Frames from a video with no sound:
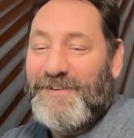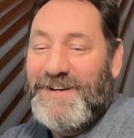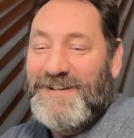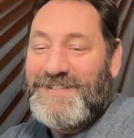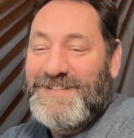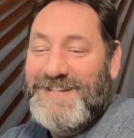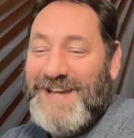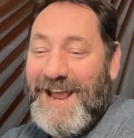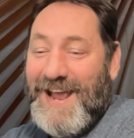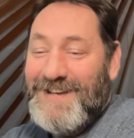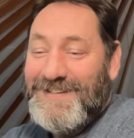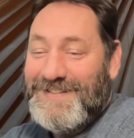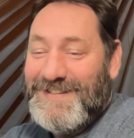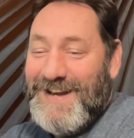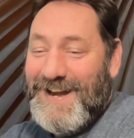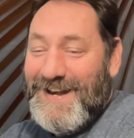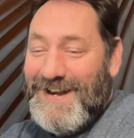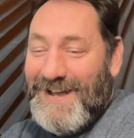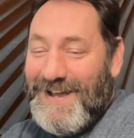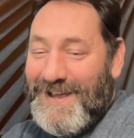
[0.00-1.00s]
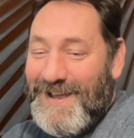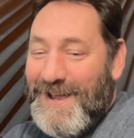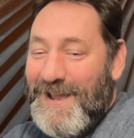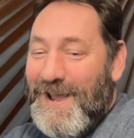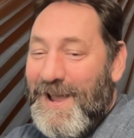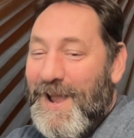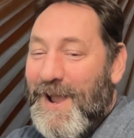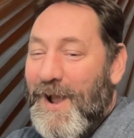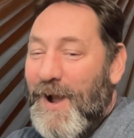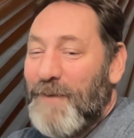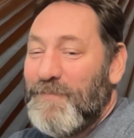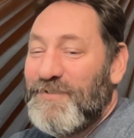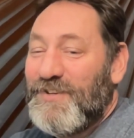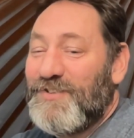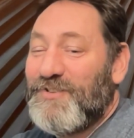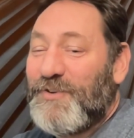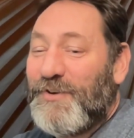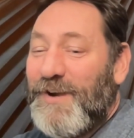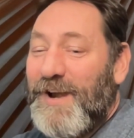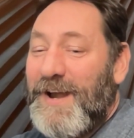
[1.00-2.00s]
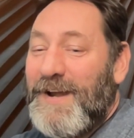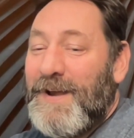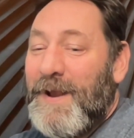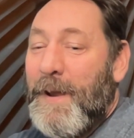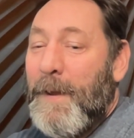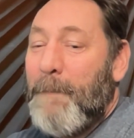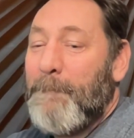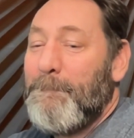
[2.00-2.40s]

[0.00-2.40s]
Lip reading: test data helps us create